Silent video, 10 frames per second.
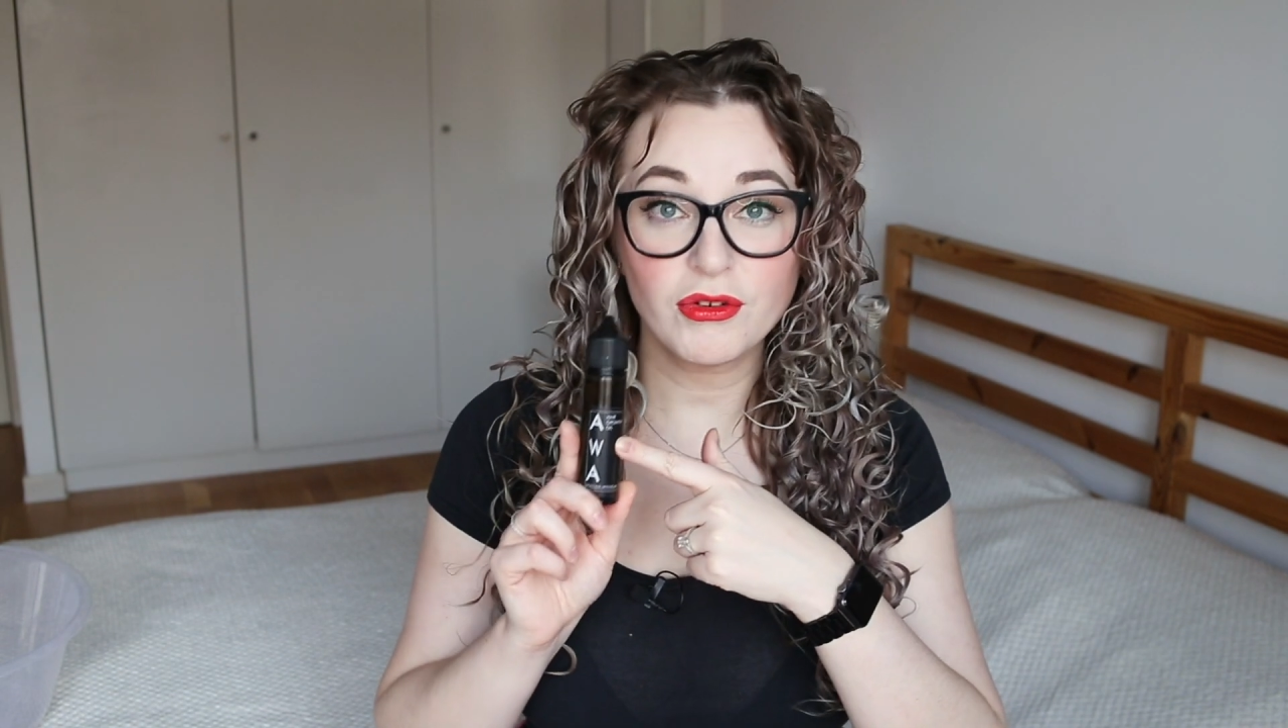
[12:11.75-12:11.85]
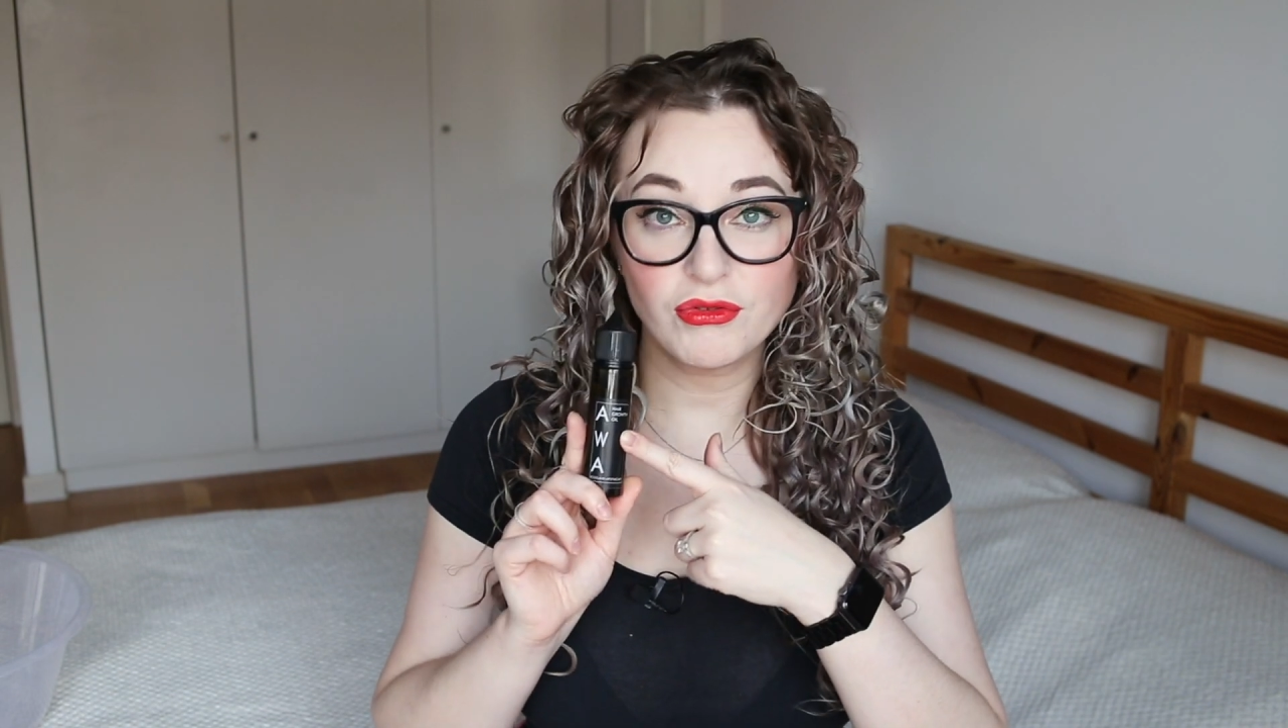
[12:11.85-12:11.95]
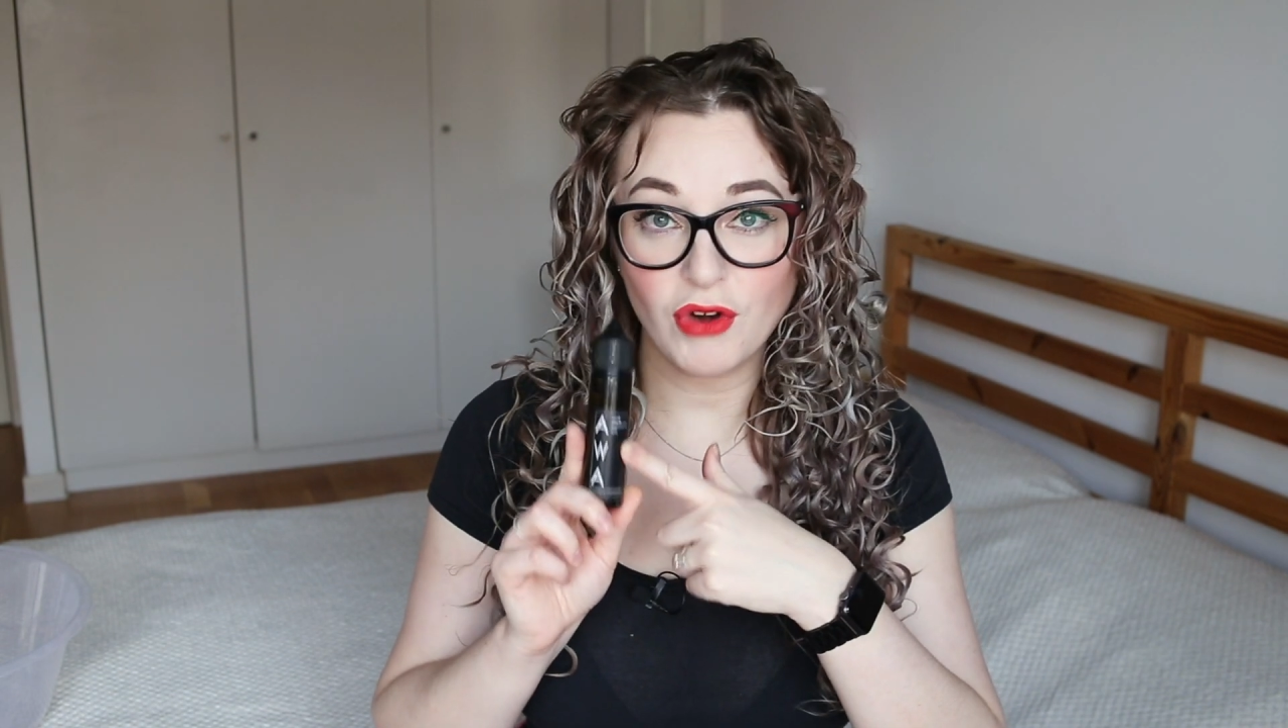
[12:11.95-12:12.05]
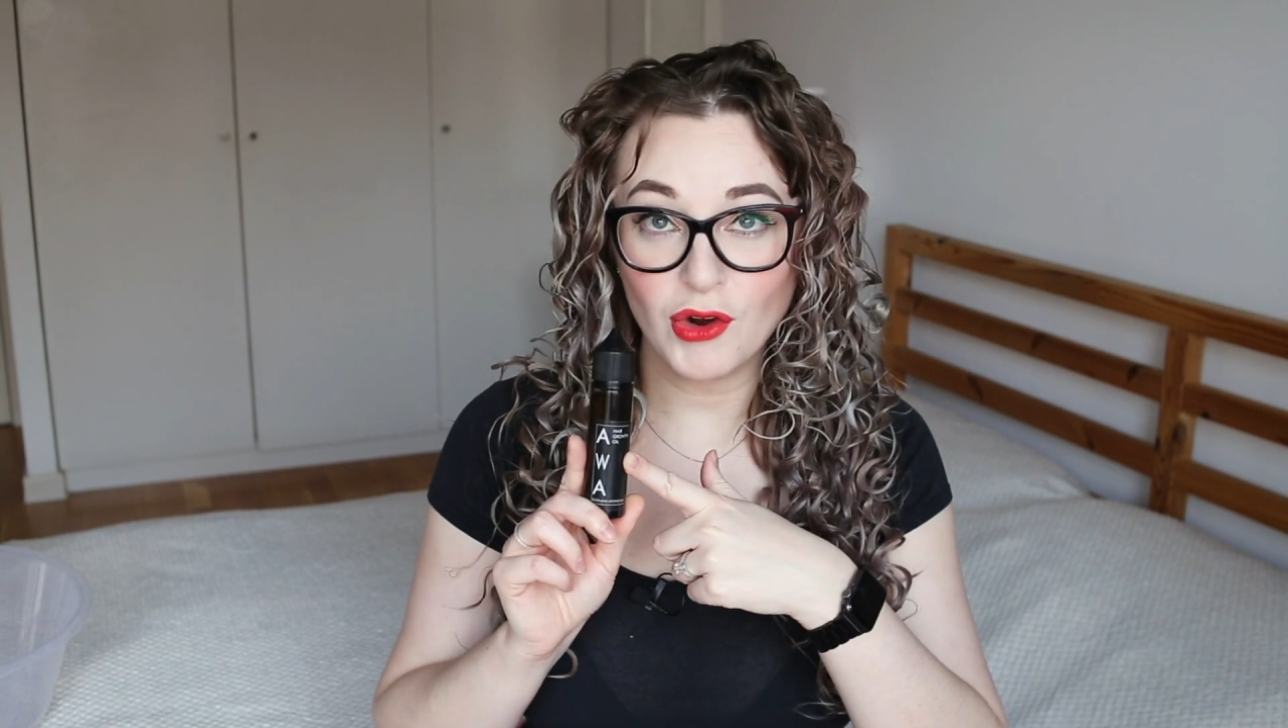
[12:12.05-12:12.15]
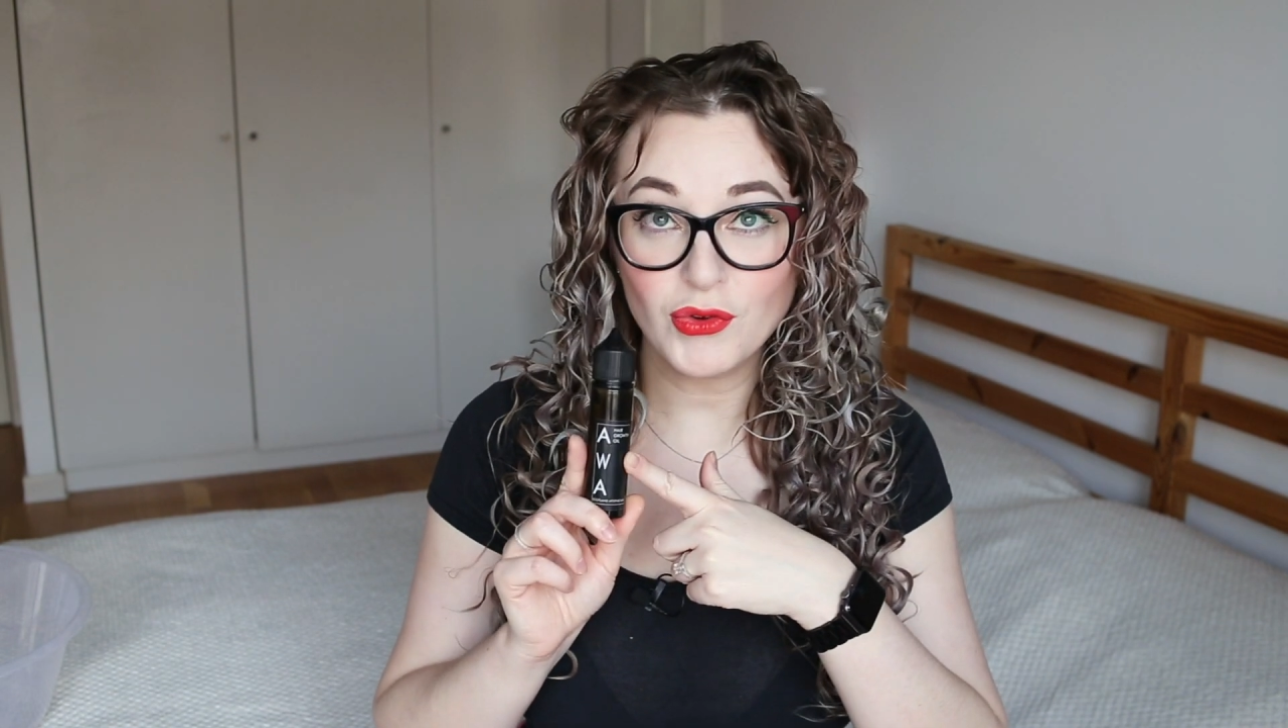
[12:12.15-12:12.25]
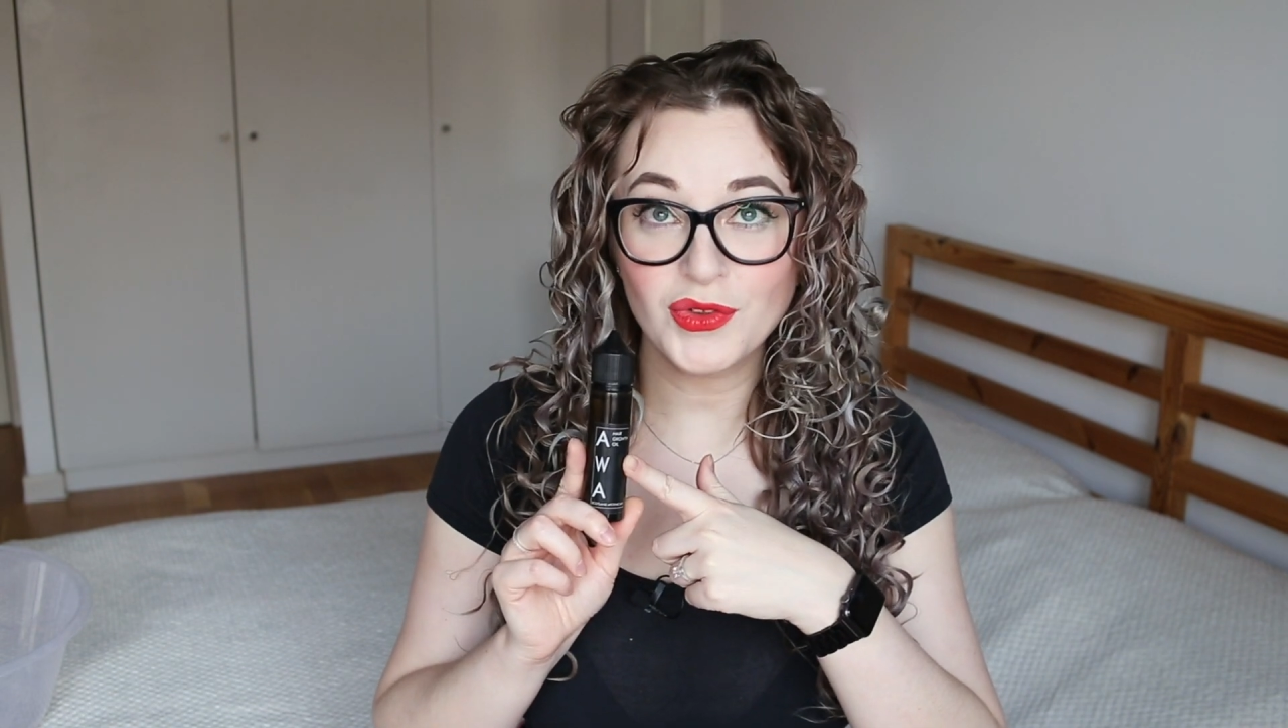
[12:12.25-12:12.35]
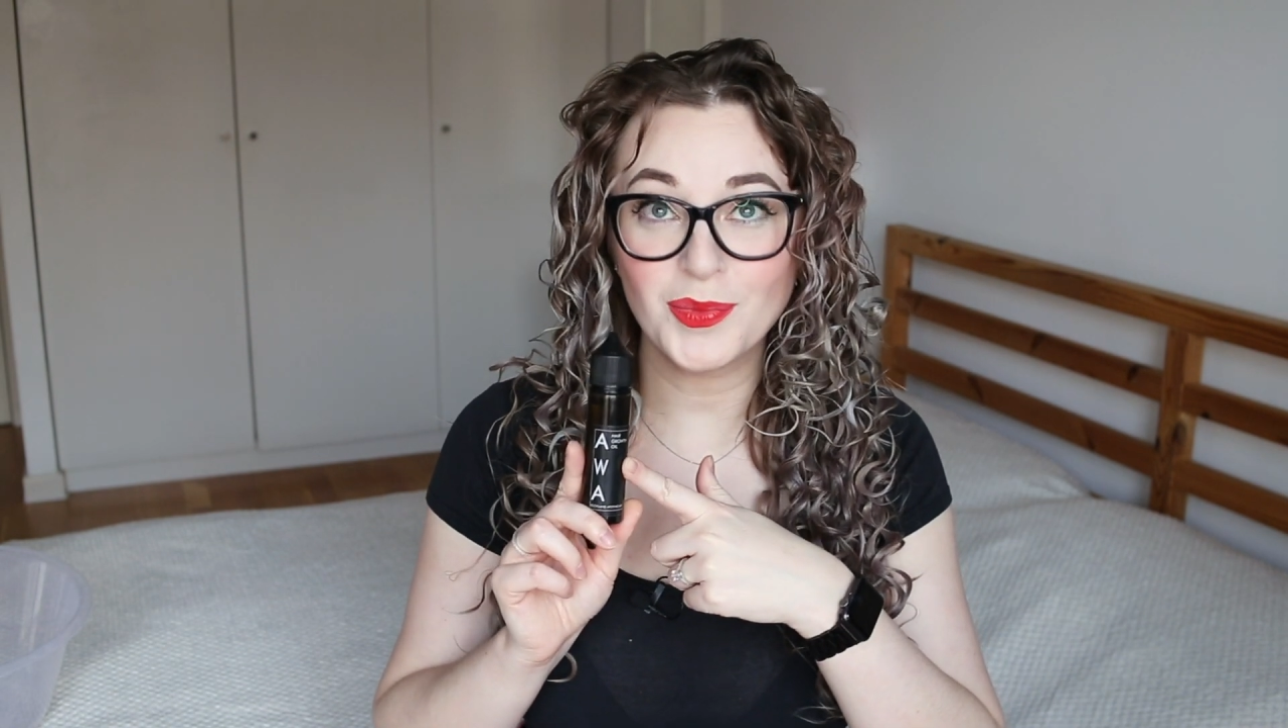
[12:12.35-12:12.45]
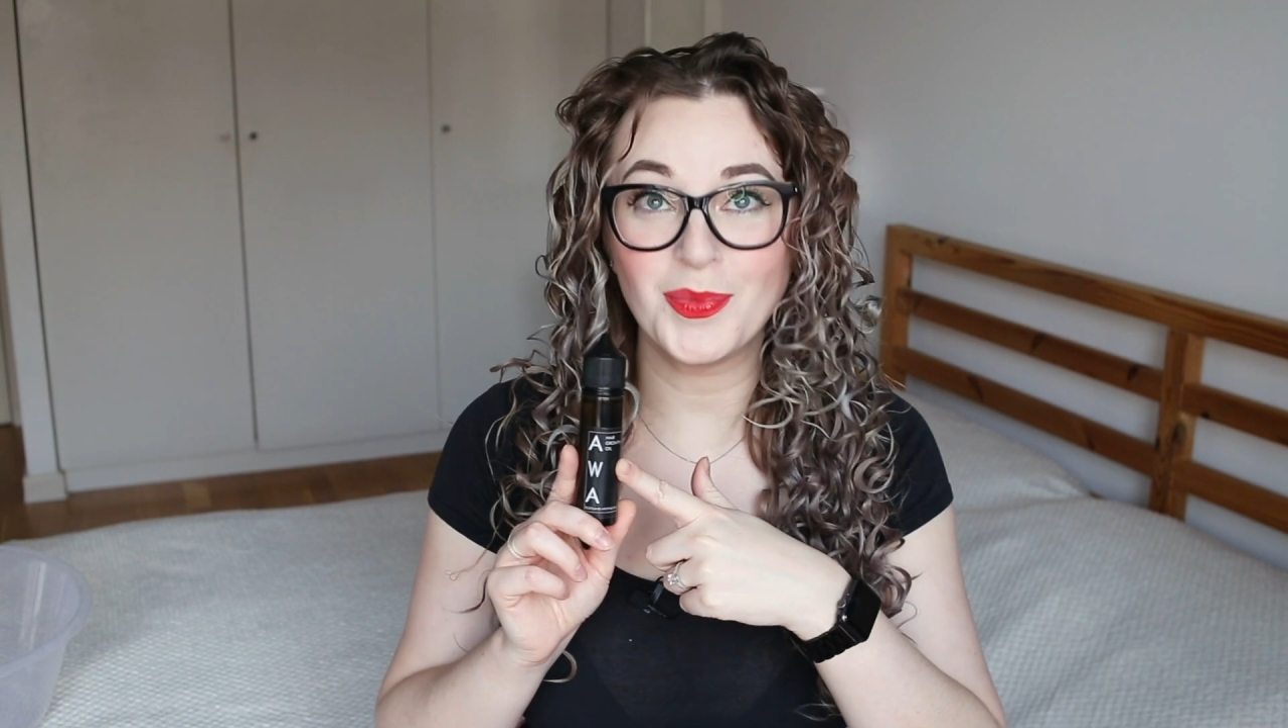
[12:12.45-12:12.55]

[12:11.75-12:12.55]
growth,